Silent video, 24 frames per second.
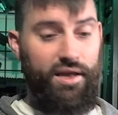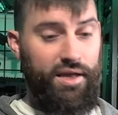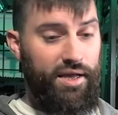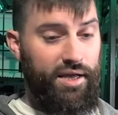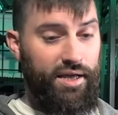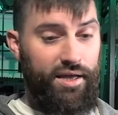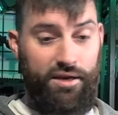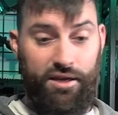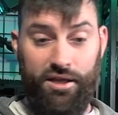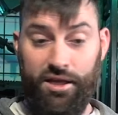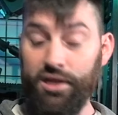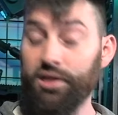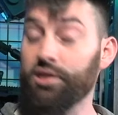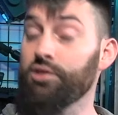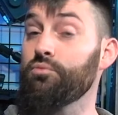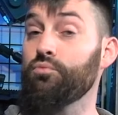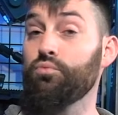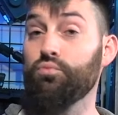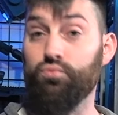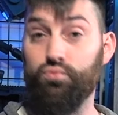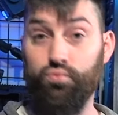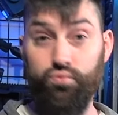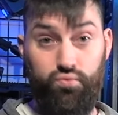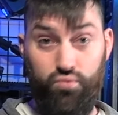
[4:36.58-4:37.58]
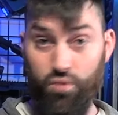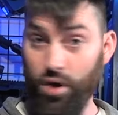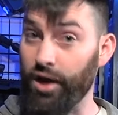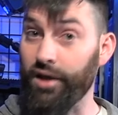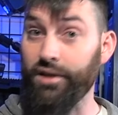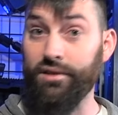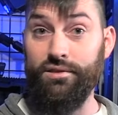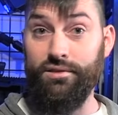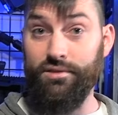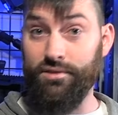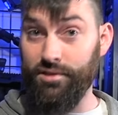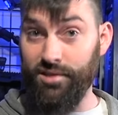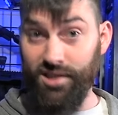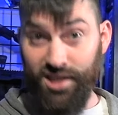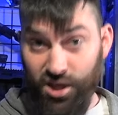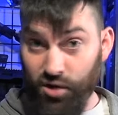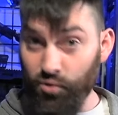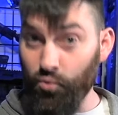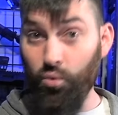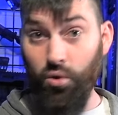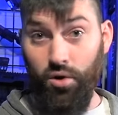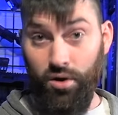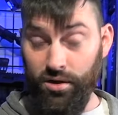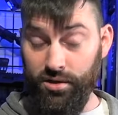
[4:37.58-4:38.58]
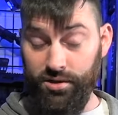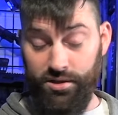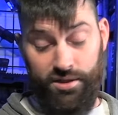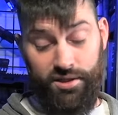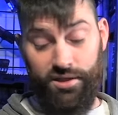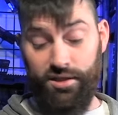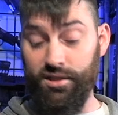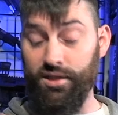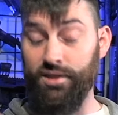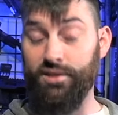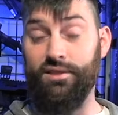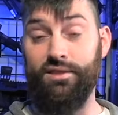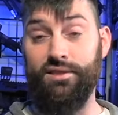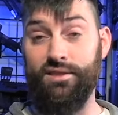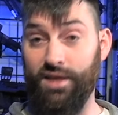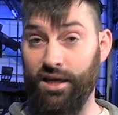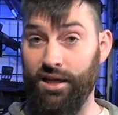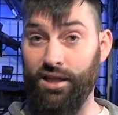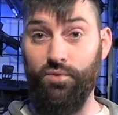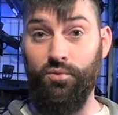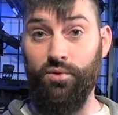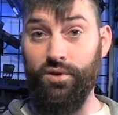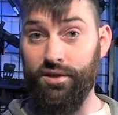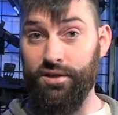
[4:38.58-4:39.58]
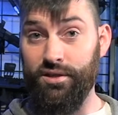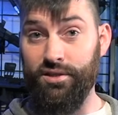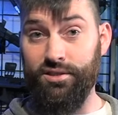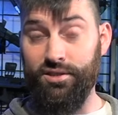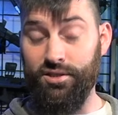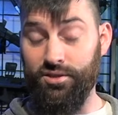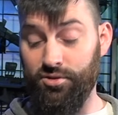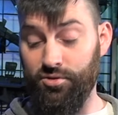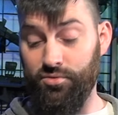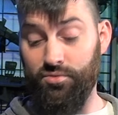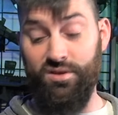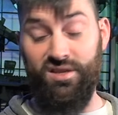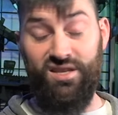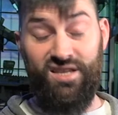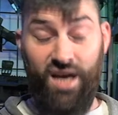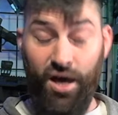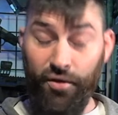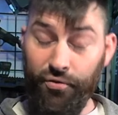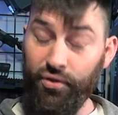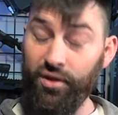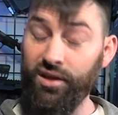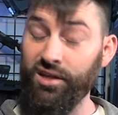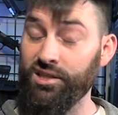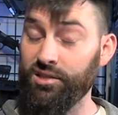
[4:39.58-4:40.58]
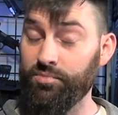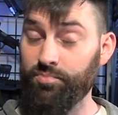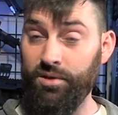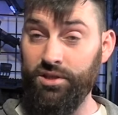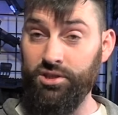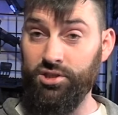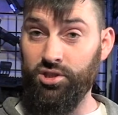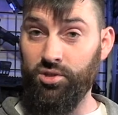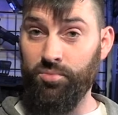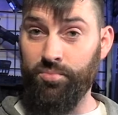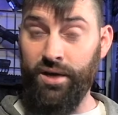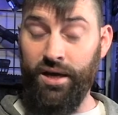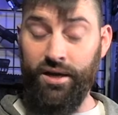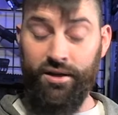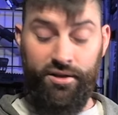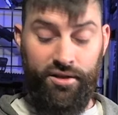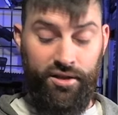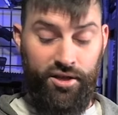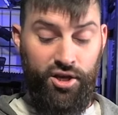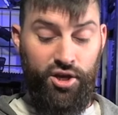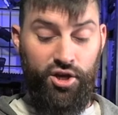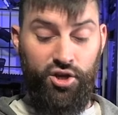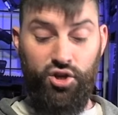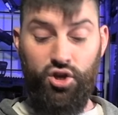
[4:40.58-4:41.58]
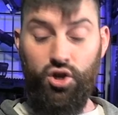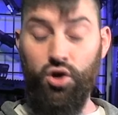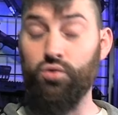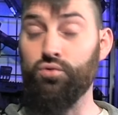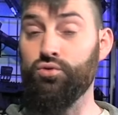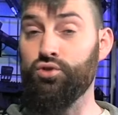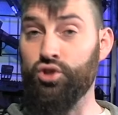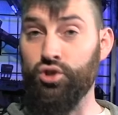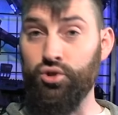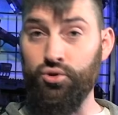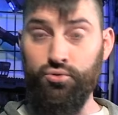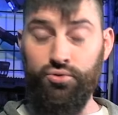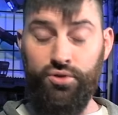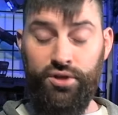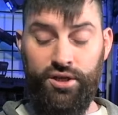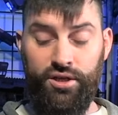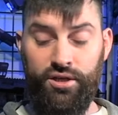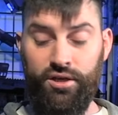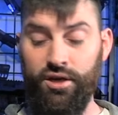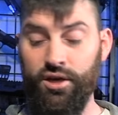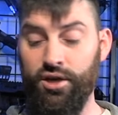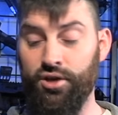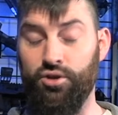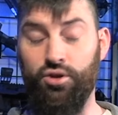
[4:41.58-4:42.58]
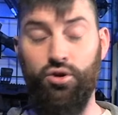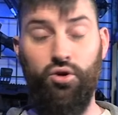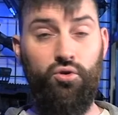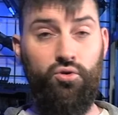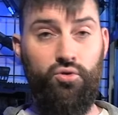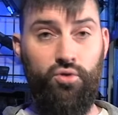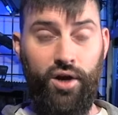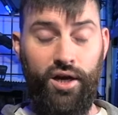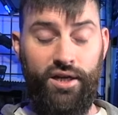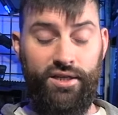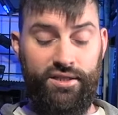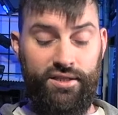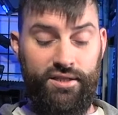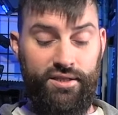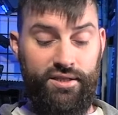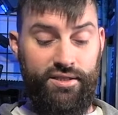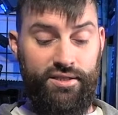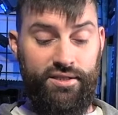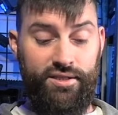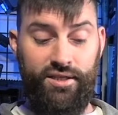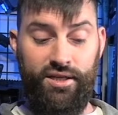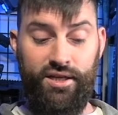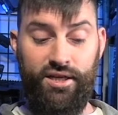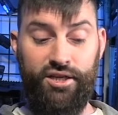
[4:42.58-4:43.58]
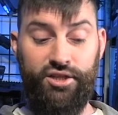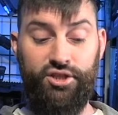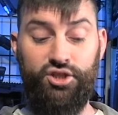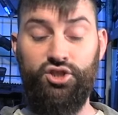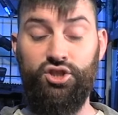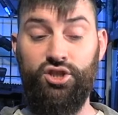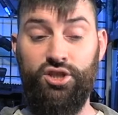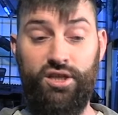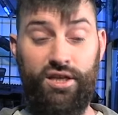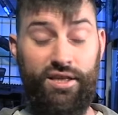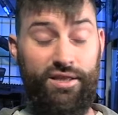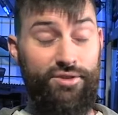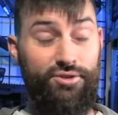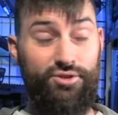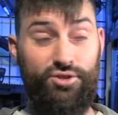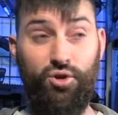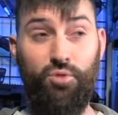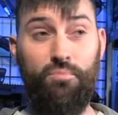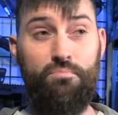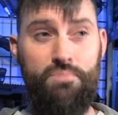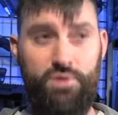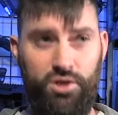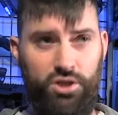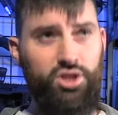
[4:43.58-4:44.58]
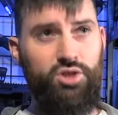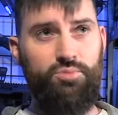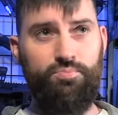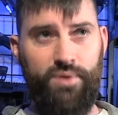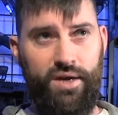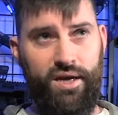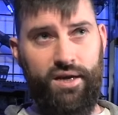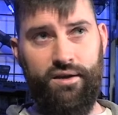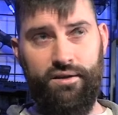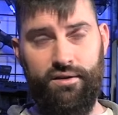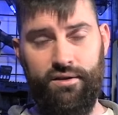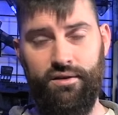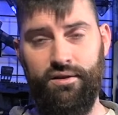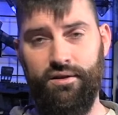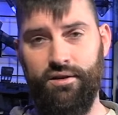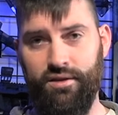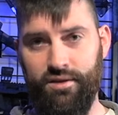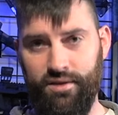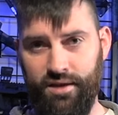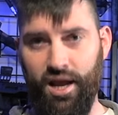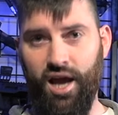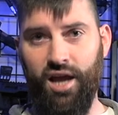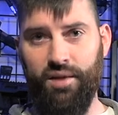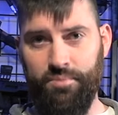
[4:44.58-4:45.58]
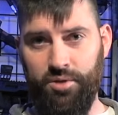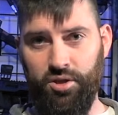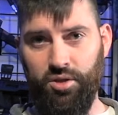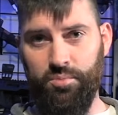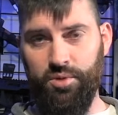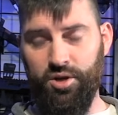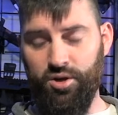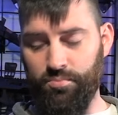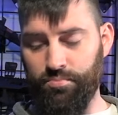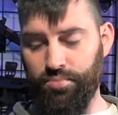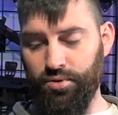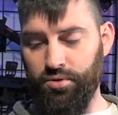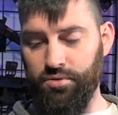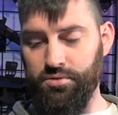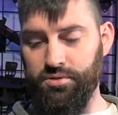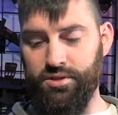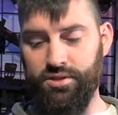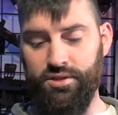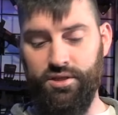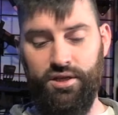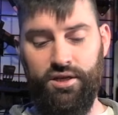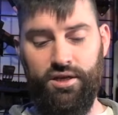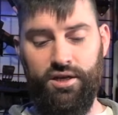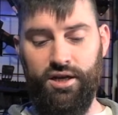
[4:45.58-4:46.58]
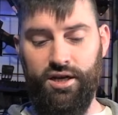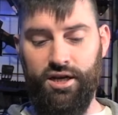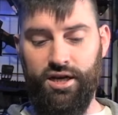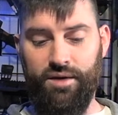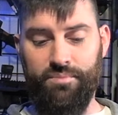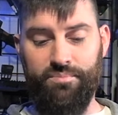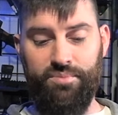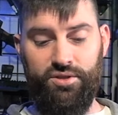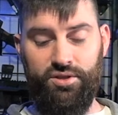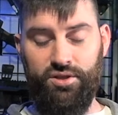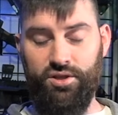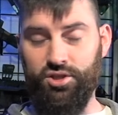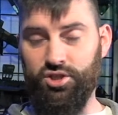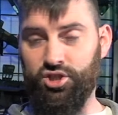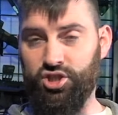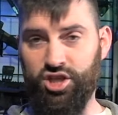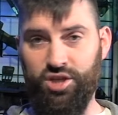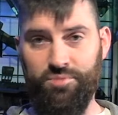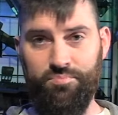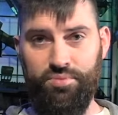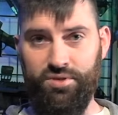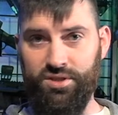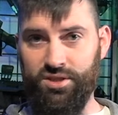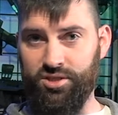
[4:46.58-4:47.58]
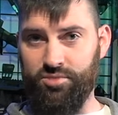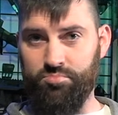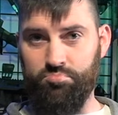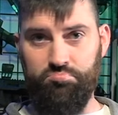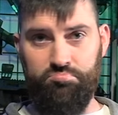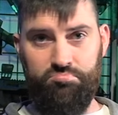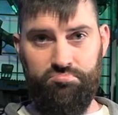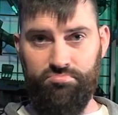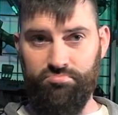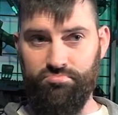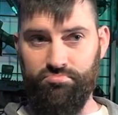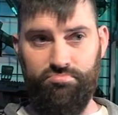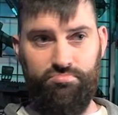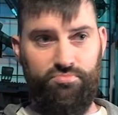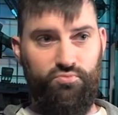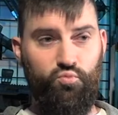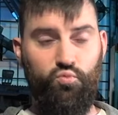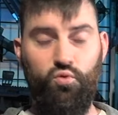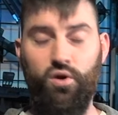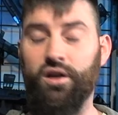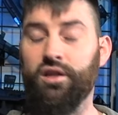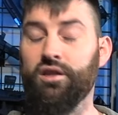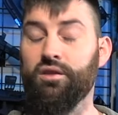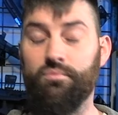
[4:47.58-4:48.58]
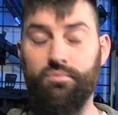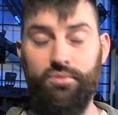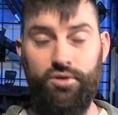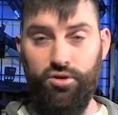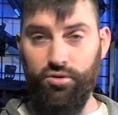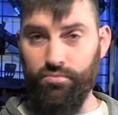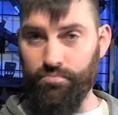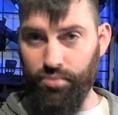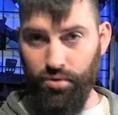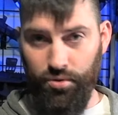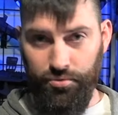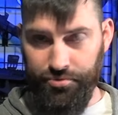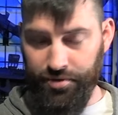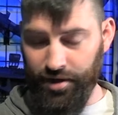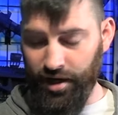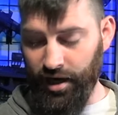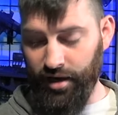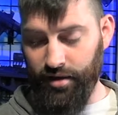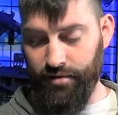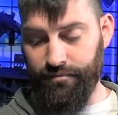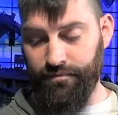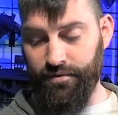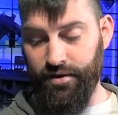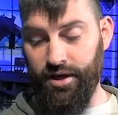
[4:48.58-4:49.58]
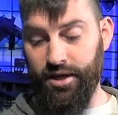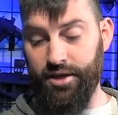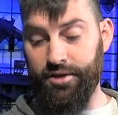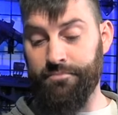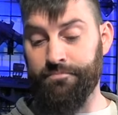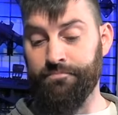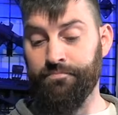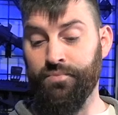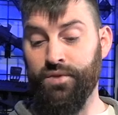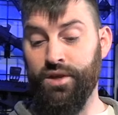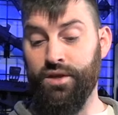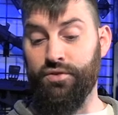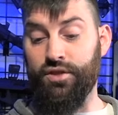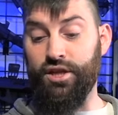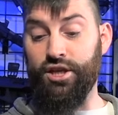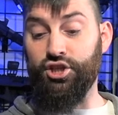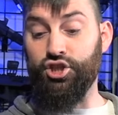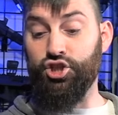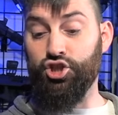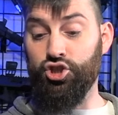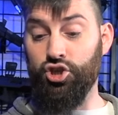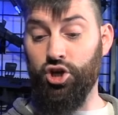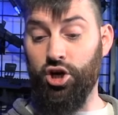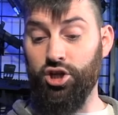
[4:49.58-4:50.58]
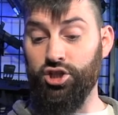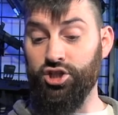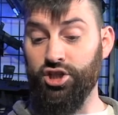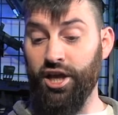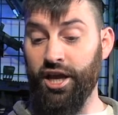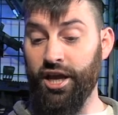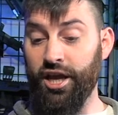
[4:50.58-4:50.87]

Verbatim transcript: and he runs. He works, and he does exactly what he needs to do. Nothing special about it. No tuning, no craziness, and there's no mil-spec 9mm bolts, uh, but the cheapest run-of-the-mill bolt that I could find. The charging